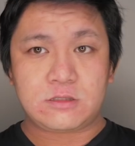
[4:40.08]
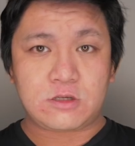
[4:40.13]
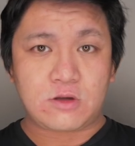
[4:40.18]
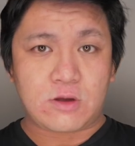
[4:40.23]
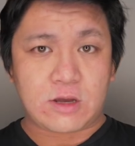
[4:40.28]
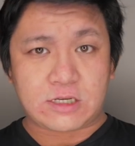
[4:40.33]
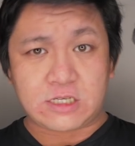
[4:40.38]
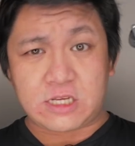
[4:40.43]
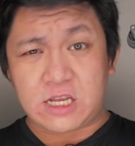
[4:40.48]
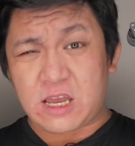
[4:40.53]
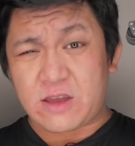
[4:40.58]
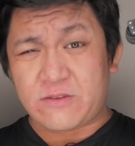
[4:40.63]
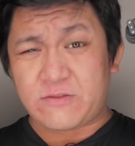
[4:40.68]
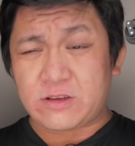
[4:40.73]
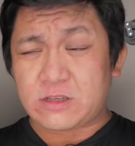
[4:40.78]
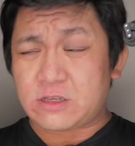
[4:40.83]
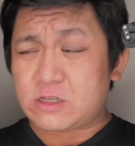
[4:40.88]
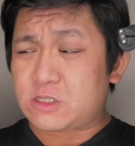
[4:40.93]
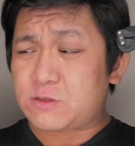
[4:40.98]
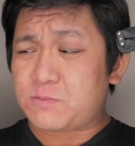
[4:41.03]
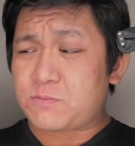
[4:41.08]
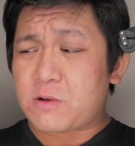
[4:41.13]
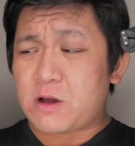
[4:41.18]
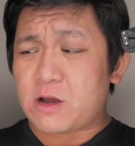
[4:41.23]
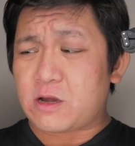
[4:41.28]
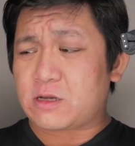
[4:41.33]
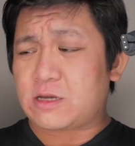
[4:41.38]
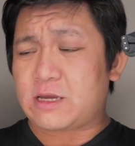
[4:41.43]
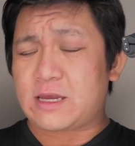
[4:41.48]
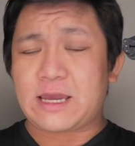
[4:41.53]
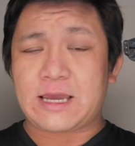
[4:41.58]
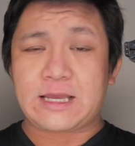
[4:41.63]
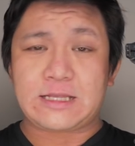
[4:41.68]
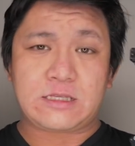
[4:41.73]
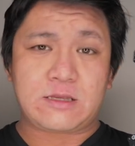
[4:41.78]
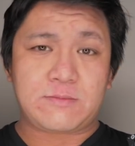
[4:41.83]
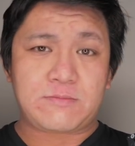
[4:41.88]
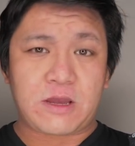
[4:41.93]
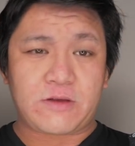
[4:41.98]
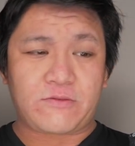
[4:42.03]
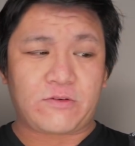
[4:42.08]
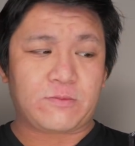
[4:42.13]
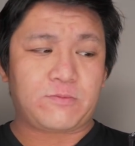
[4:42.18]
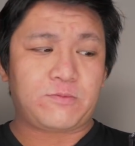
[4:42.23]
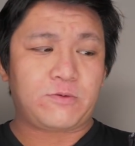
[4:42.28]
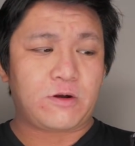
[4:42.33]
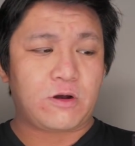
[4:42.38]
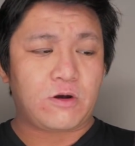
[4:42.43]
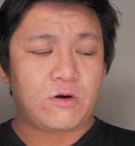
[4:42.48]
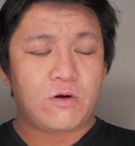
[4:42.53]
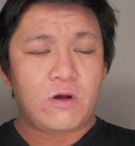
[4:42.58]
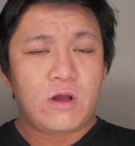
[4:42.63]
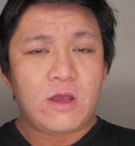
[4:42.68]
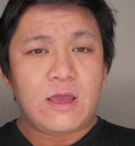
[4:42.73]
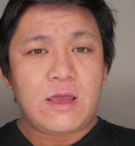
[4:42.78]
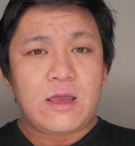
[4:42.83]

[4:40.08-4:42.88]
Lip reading: So actually having the Spark and the Mavic Pro,